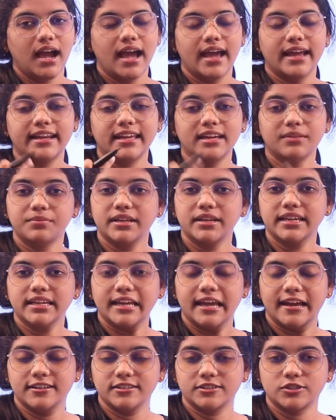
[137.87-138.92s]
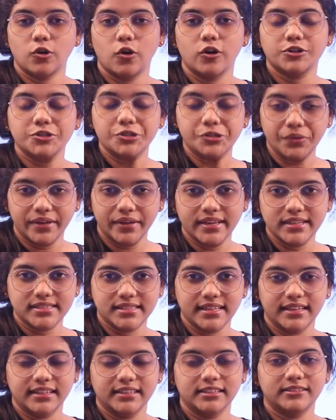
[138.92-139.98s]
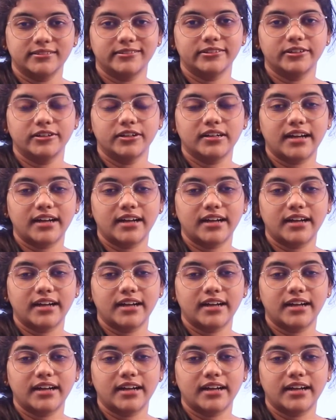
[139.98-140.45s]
enabling as or showcasing the